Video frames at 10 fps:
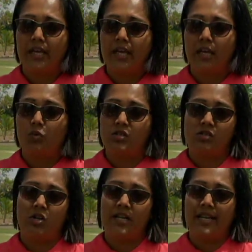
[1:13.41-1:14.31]
It was
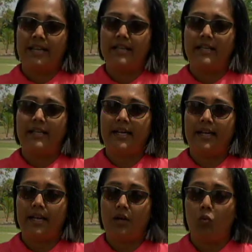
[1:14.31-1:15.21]
not anything that
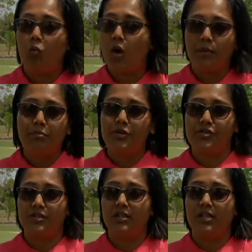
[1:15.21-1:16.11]
one
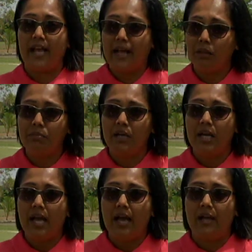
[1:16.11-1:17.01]
person could help,
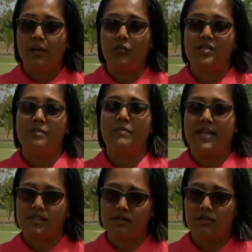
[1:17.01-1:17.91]
and it was a
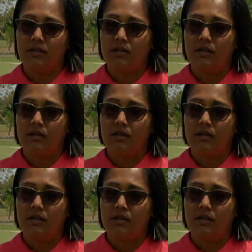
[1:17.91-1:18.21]
better